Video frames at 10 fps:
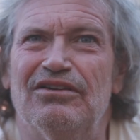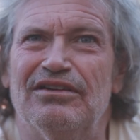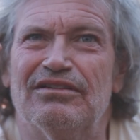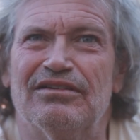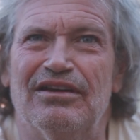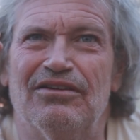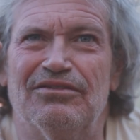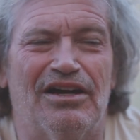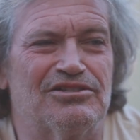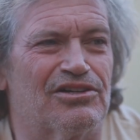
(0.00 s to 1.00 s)
and, you know,
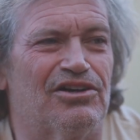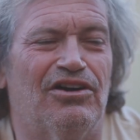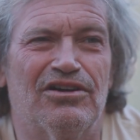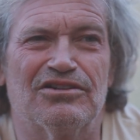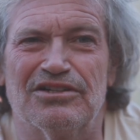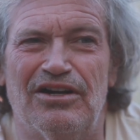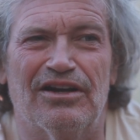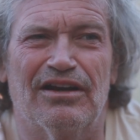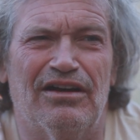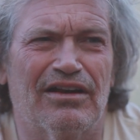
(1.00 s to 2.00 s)
nicer cars and
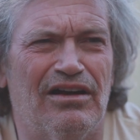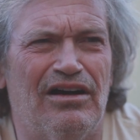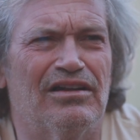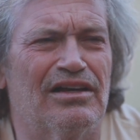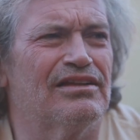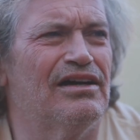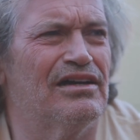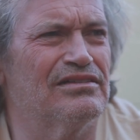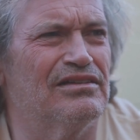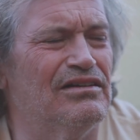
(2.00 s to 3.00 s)
on and on and on like
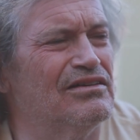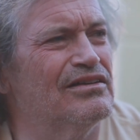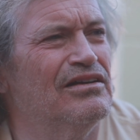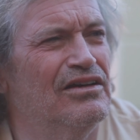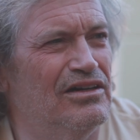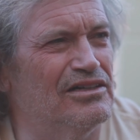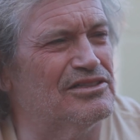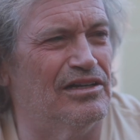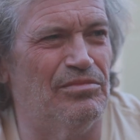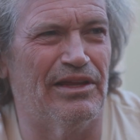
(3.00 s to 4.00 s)
that, you know. And is
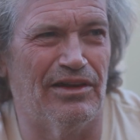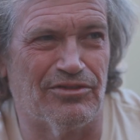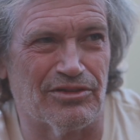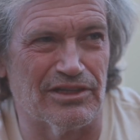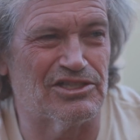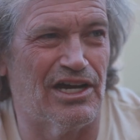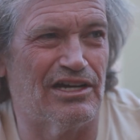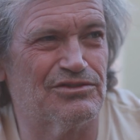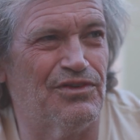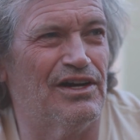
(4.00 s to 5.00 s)
anybody ever really
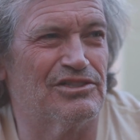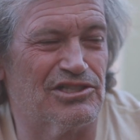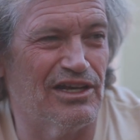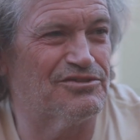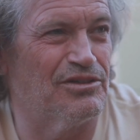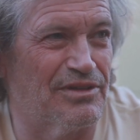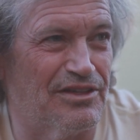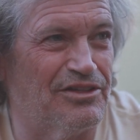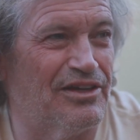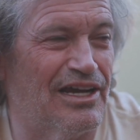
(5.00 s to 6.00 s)
satisfied? Is life something
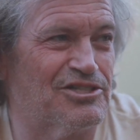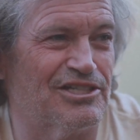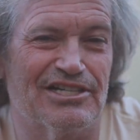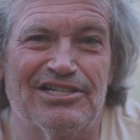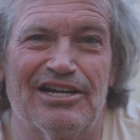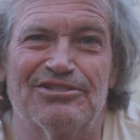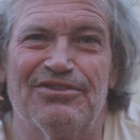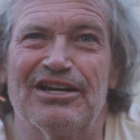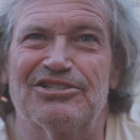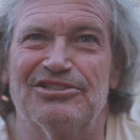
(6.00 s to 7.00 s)
that you can actually get
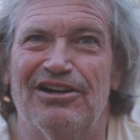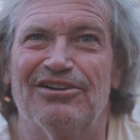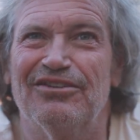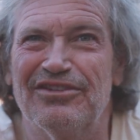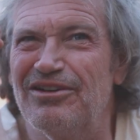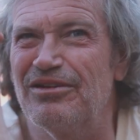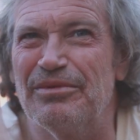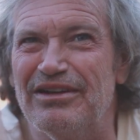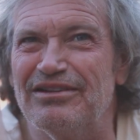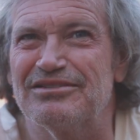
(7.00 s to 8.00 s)
satisfaction out of? You know what I
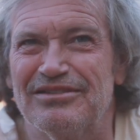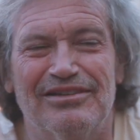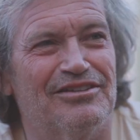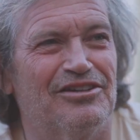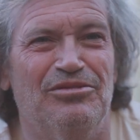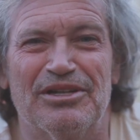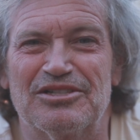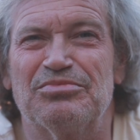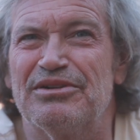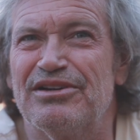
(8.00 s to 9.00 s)
mean? It's the, the human
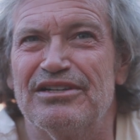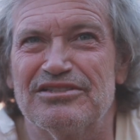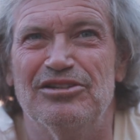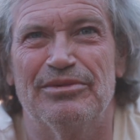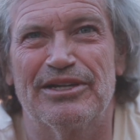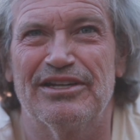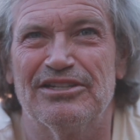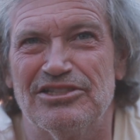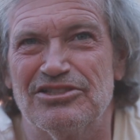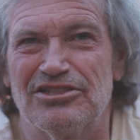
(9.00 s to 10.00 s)
experience, the human
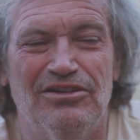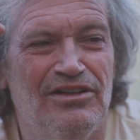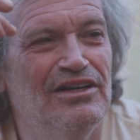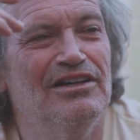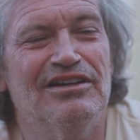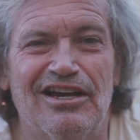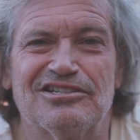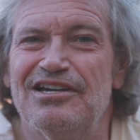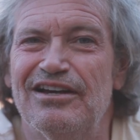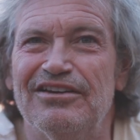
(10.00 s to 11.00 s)
condition. So,
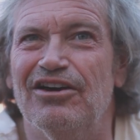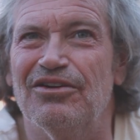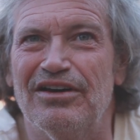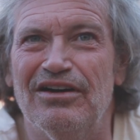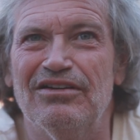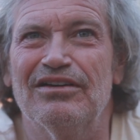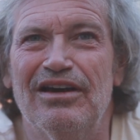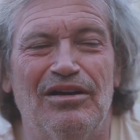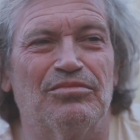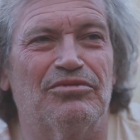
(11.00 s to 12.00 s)
yes and no, you know,
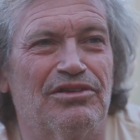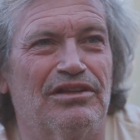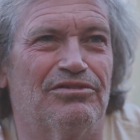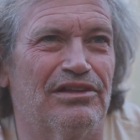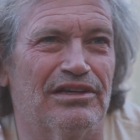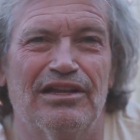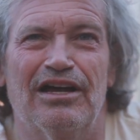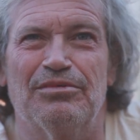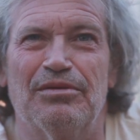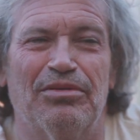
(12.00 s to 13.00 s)
yeah, really, really glad
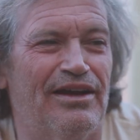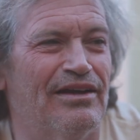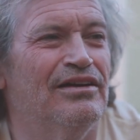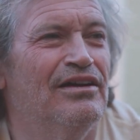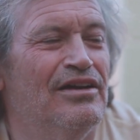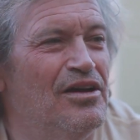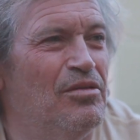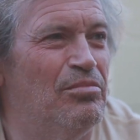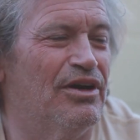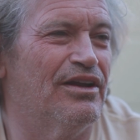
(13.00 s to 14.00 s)
to be playing.
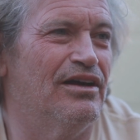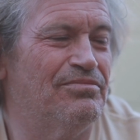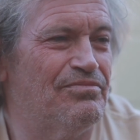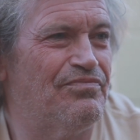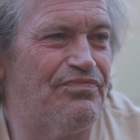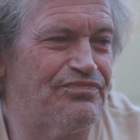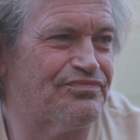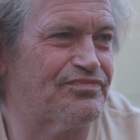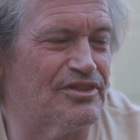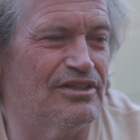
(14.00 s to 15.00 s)
But, uh,
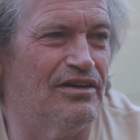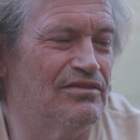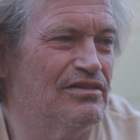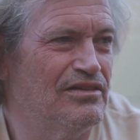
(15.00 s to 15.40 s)
you know,